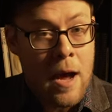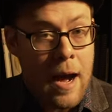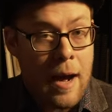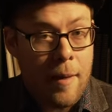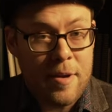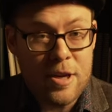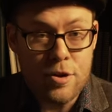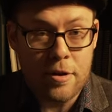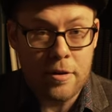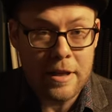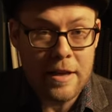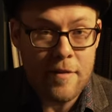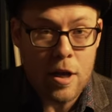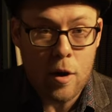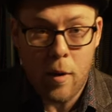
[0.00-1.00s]
Uh, be sure to
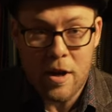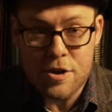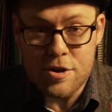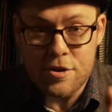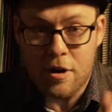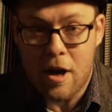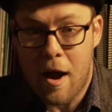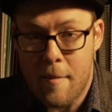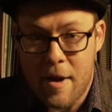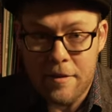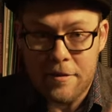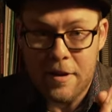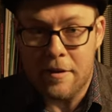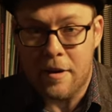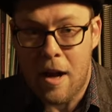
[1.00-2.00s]
leave any questions or
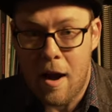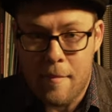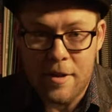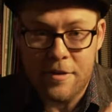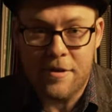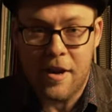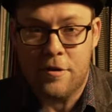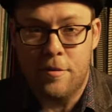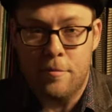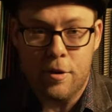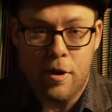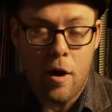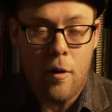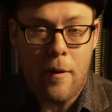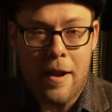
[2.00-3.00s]
comments in the comments section
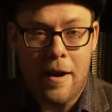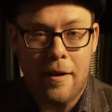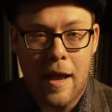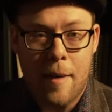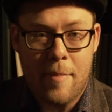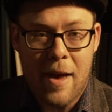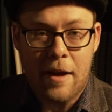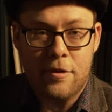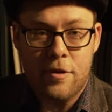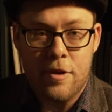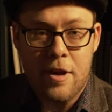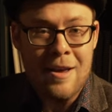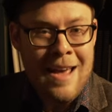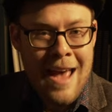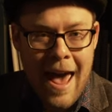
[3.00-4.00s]
below, and I'll get back to
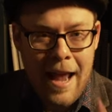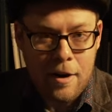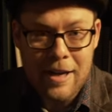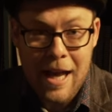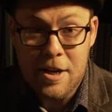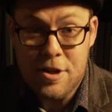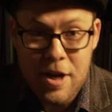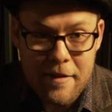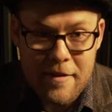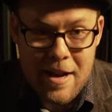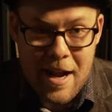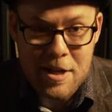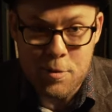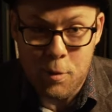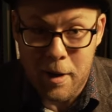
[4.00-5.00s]
you, and I'll catch you on the
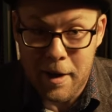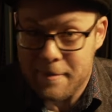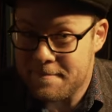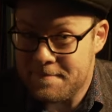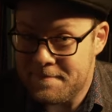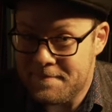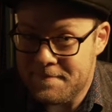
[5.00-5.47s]
next one.